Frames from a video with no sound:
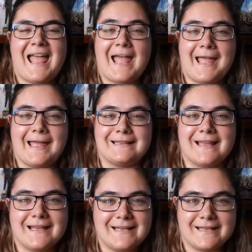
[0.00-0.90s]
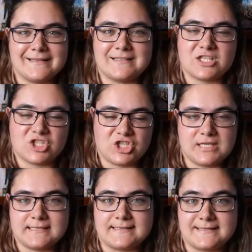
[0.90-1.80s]
and that is she
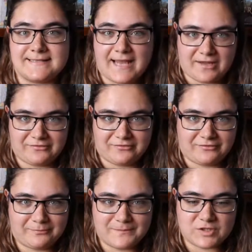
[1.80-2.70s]
is deaf.